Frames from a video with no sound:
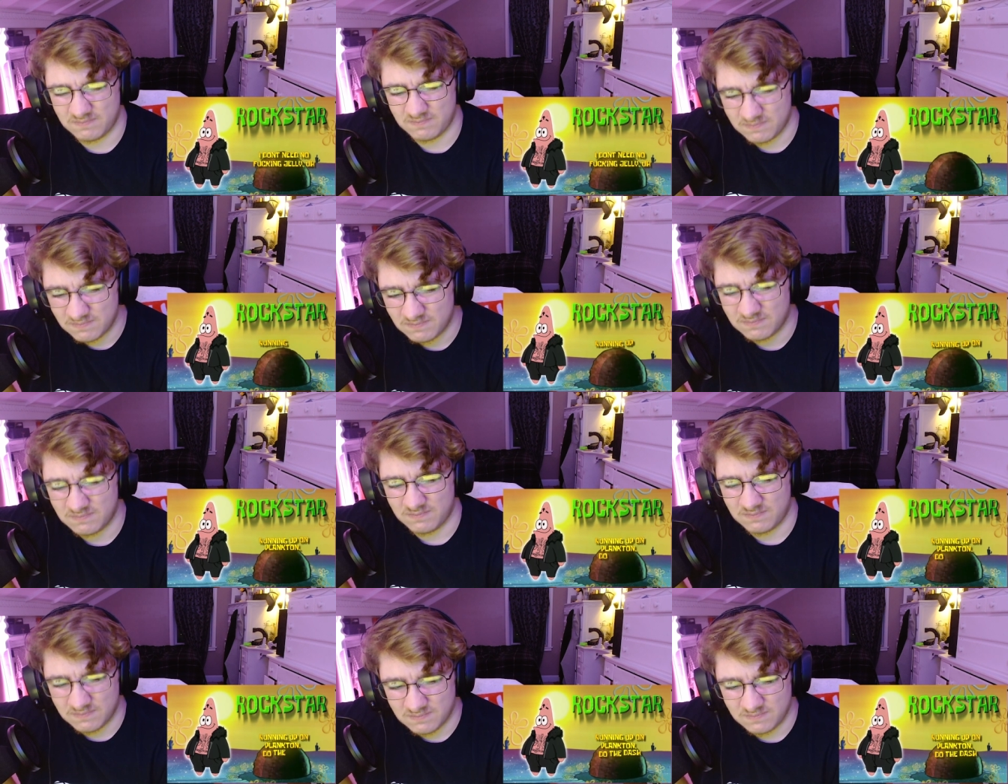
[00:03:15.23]

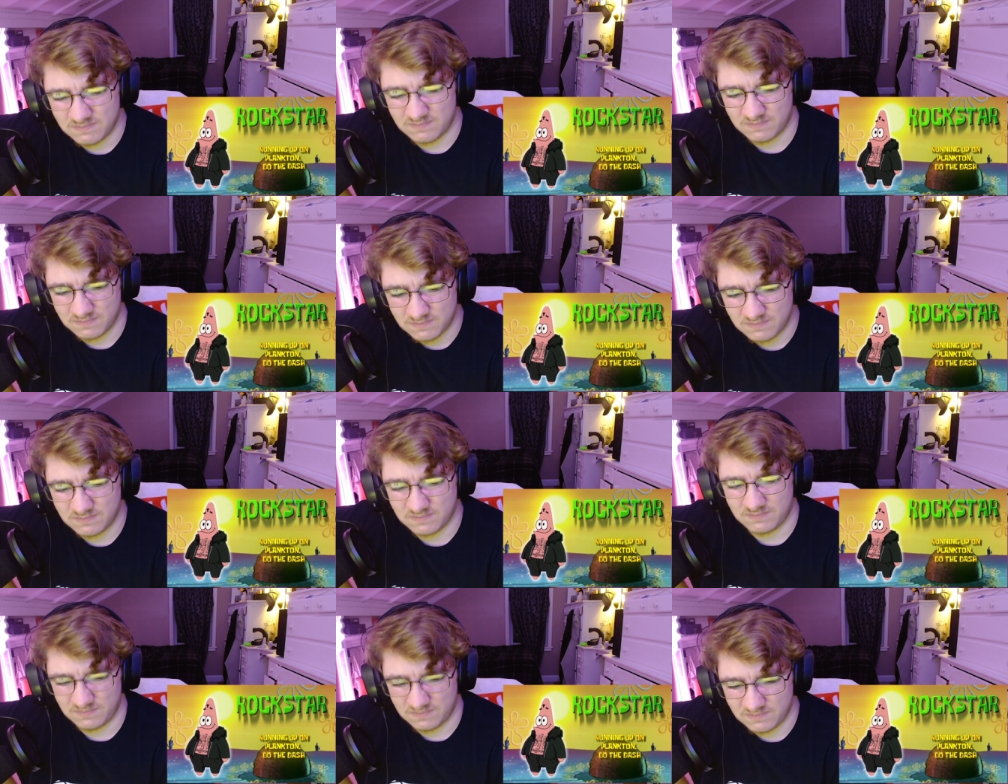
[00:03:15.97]
Uh, running up on
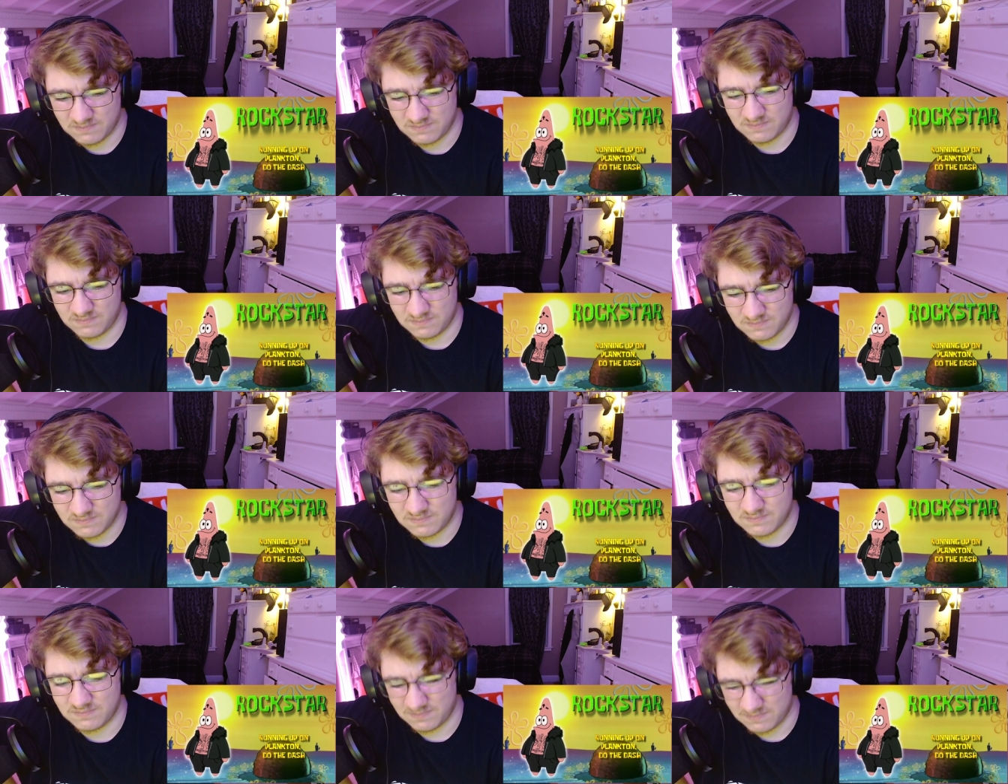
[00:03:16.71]
planes and do the
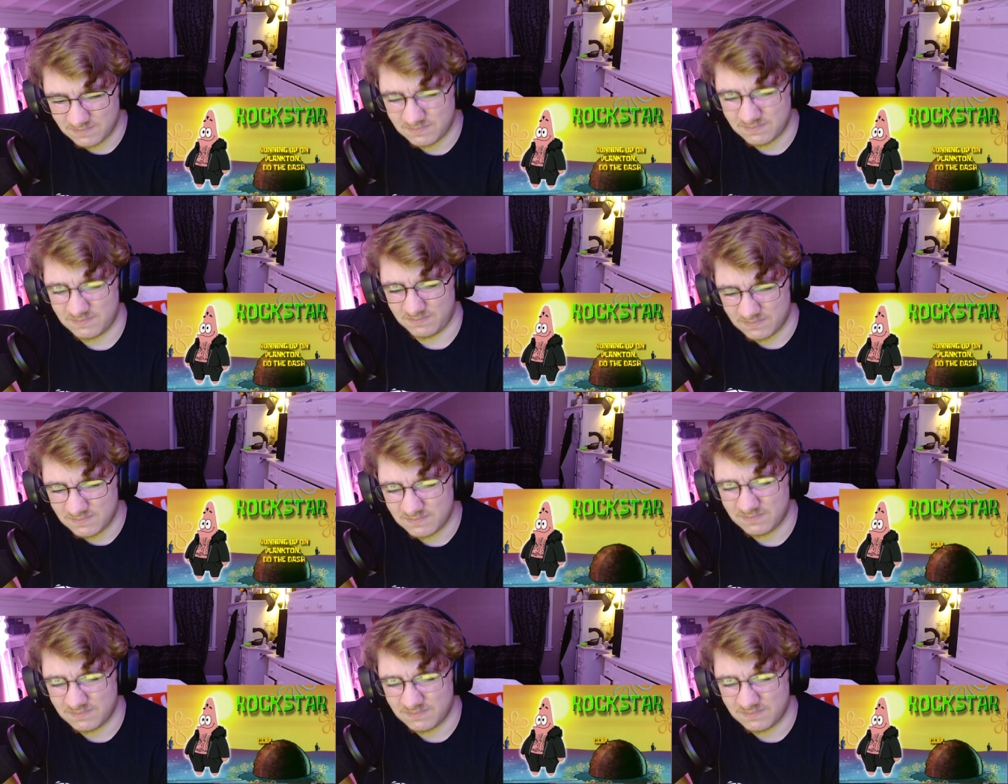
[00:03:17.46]
dash.